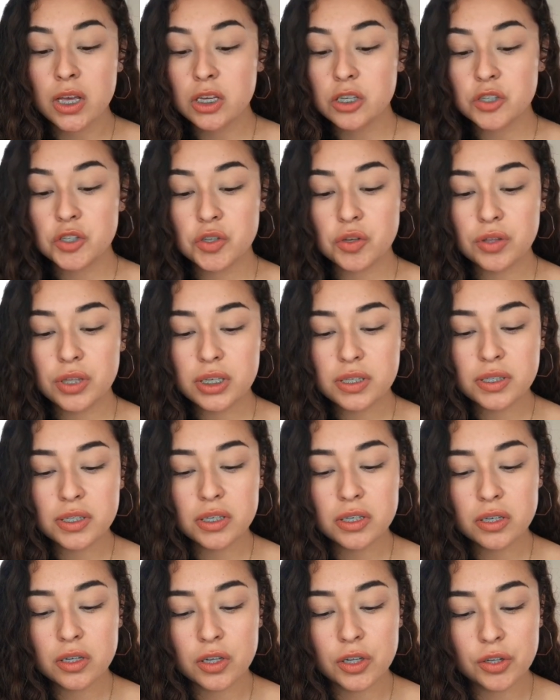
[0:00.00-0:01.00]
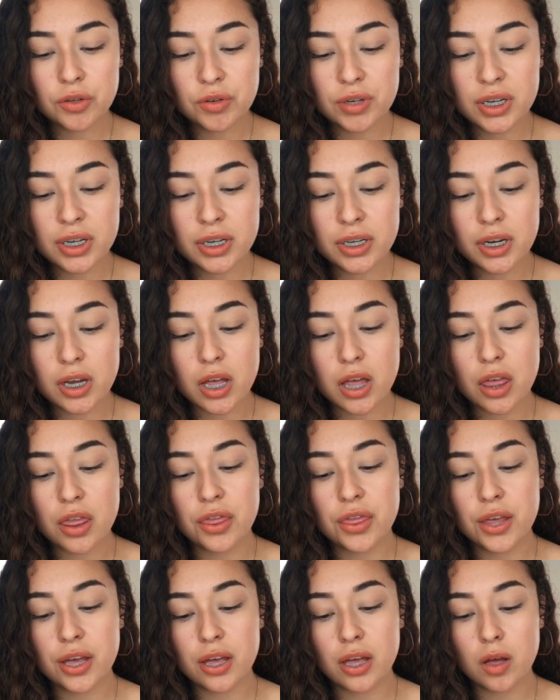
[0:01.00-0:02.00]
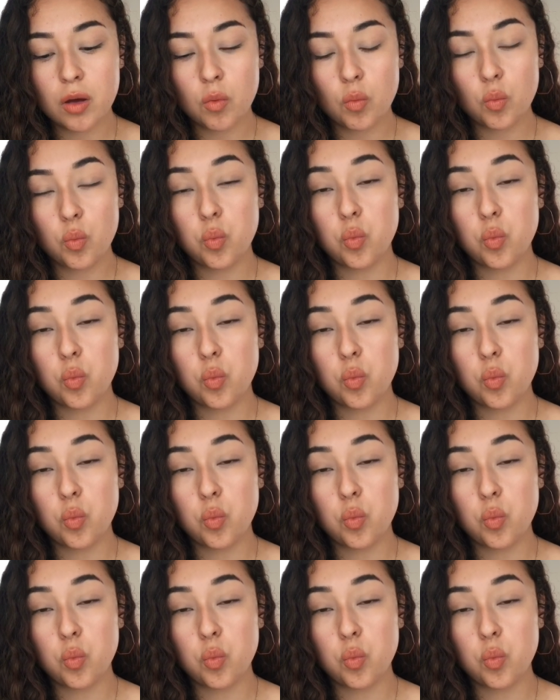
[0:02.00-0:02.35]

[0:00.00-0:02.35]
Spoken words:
So this included the